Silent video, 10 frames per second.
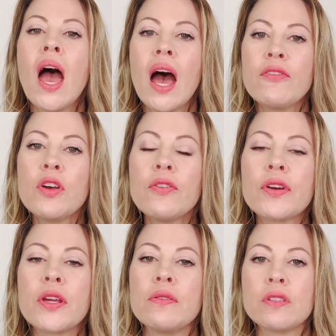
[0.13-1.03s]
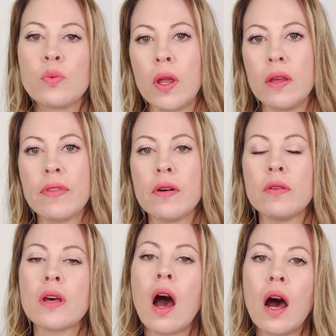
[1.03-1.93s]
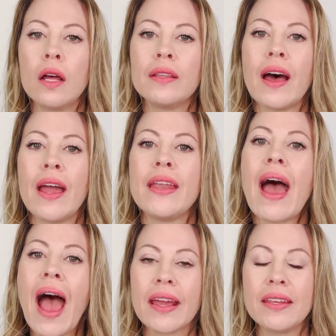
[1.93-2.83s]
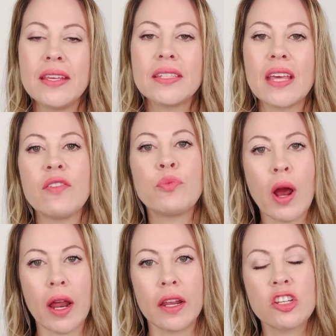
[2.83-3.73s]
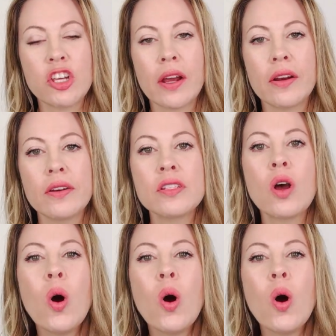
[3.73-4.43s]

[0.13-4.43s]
Have you ever used one of those online acne-safe product checkers